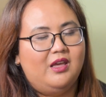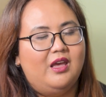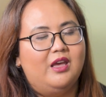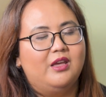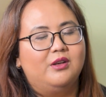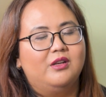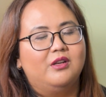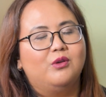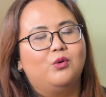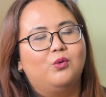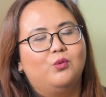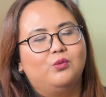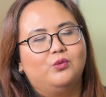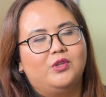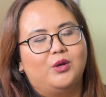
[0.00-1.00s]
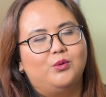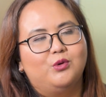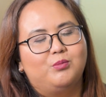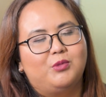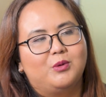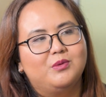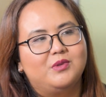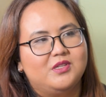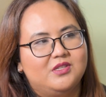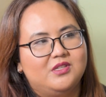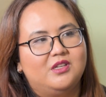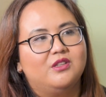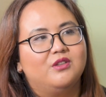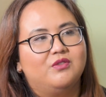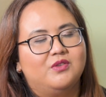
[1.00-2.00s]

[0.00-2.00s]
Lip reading: and that we'll probably see in the